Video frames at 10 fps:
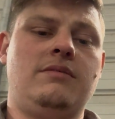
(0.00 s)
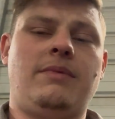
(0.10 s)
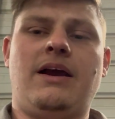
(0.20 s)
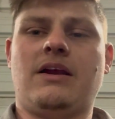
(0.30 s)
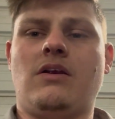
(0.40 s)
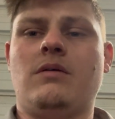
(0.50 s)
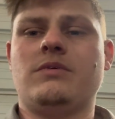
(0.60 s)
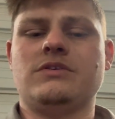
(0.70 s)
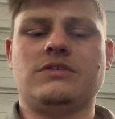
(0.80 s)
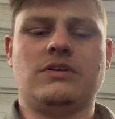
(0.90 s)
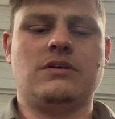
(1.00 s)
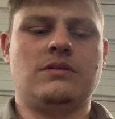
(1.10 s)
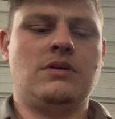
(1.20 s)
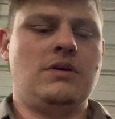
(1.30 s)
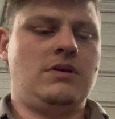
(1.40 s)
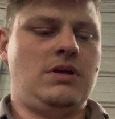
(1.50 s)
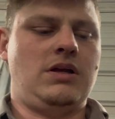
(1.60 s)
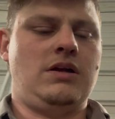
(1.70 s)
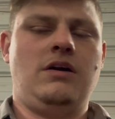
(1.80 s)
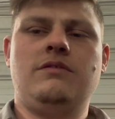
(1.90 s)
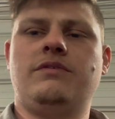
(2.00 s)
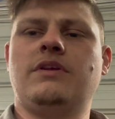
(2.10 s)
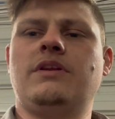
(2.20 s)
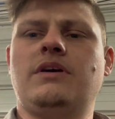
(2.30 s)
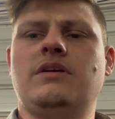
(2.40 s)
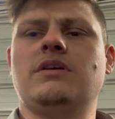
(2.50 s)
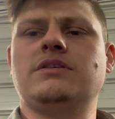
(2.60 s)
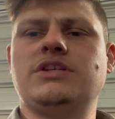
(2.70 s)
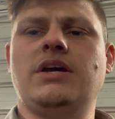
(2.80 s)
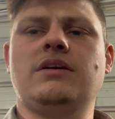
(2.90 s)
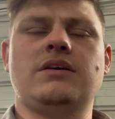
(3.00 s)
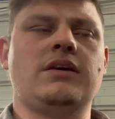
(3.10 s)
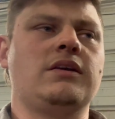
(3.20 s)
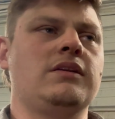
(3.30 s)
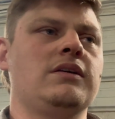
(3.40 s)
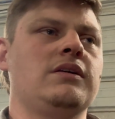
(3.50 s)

my micrometers, so hopefully they're in check and